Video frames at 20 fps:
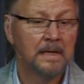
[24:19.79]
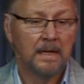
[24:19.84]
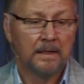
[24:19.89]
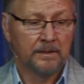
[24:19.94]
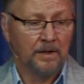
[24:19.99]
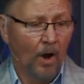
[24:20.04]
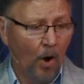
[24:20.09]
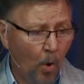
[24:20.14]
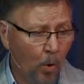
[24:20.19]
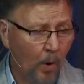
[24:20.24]

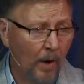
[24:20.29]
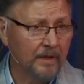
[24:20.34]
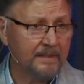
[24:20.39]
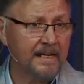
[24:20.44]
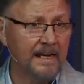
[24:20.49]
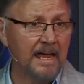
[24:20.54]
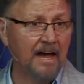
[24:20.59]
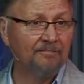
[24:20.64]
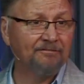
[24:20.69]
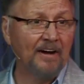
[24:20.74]
Nowhere
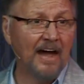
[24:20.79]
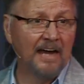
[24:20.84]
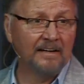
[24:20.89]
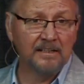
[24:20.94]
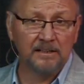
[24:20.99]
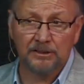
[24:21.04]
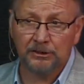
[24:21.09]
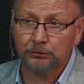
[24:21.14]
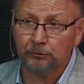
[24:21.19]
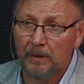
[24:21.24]
can I find
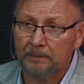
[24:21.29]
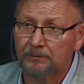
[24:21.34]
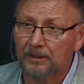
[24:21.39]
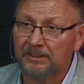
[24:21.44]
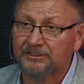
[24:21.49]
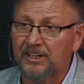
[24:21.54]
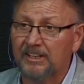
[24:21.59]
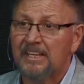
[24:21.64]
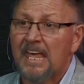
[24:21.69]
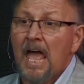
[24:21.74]
in the
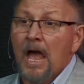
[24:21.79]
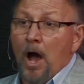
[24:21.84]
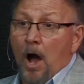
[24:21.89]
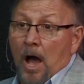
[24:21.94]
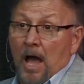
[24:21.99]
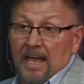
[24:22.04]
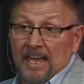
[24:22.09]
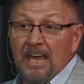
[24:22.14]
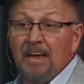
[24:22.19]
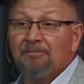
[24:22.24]
scripture that says,
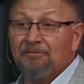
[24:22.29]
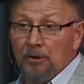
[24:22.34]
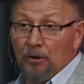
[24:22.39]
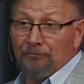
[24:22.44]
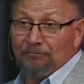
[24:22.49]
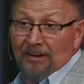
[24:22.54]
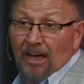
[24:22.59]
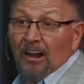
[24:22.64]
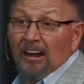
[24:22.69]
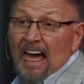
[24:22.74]
if
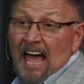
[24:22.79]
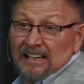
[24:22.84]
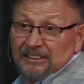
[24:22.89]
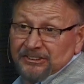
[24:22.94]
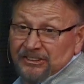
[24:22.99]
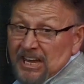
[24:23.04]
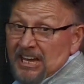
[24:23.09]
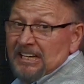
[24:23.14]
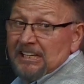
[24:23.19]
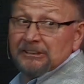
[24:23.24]
you feel like
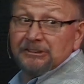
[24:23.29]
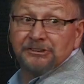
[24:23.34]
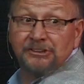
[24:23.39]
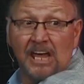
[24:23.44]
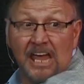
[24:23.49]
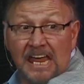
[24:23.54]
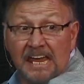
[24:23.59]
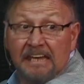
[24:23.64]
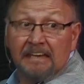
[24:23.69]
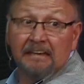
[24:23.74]
singing,
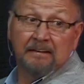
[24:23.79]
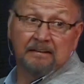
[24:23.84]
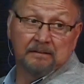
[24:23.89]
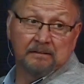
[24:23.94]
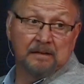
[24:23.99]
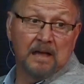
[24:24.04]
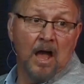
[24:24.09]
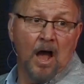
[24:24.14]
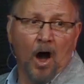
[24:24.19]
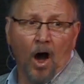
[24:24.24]

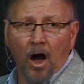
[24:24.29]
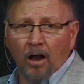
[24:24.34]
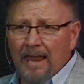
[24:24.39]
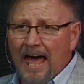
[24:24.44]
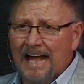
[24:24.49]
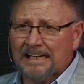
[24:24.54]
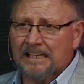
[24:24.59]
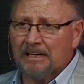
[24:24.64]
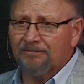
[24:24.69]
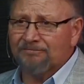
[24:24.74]
sing. All
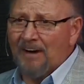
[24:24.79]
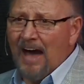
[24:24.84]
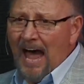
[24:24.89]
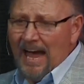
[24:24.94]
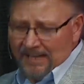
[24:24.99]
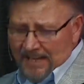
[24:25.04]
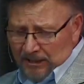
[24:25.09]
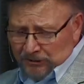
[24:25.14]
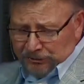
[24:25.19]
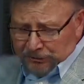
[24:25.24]
I can
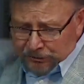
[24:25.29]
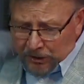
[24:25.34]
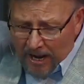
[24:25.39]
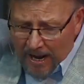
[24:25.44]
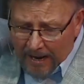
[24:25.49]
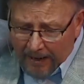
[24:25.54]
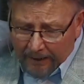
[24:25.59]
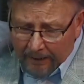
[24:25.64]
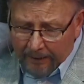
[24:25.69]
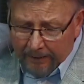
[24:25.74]
find is
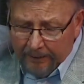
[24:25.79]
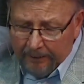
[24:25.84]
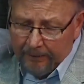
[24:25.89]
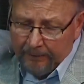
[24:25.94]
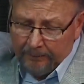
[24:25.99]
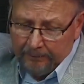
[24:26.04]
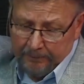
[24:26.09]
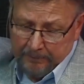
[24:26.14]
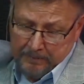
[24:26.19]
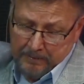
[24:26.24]

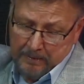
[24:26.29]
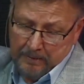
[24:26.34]
sing.